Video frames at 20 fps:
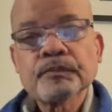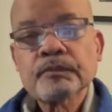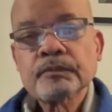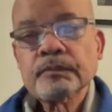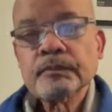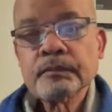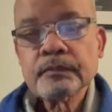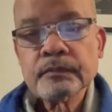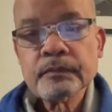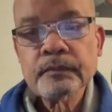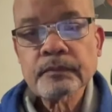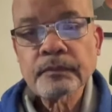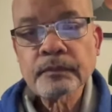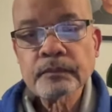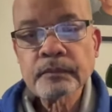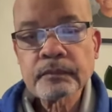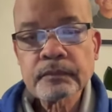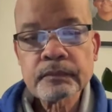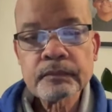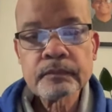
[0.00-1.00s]

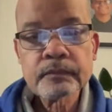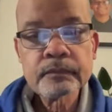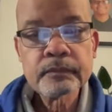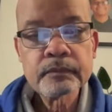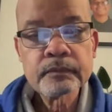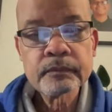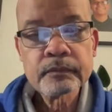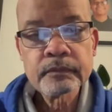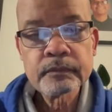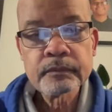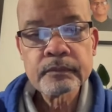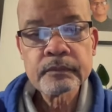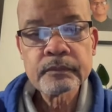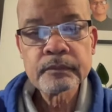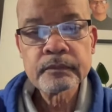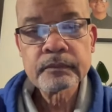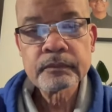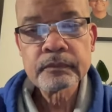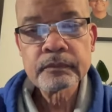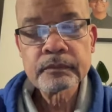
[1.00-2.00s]

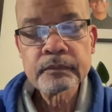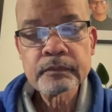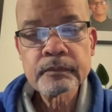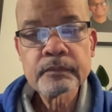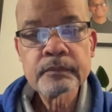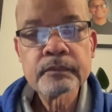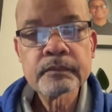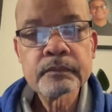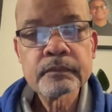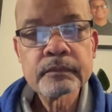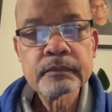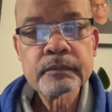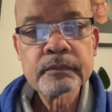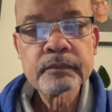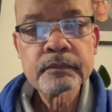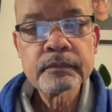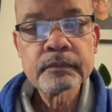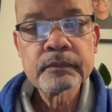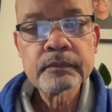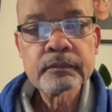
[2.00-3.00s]

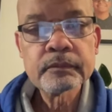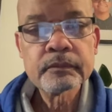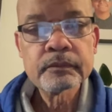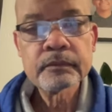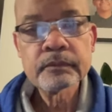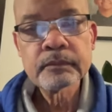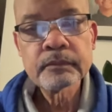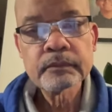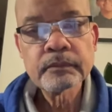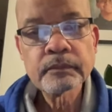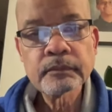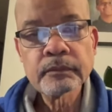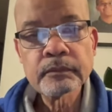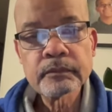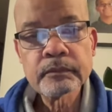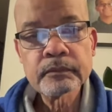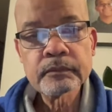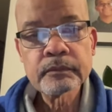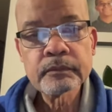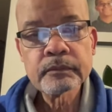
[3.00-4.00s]

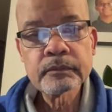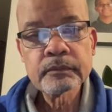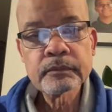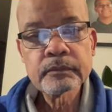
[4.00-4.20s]
The person shown says nothing.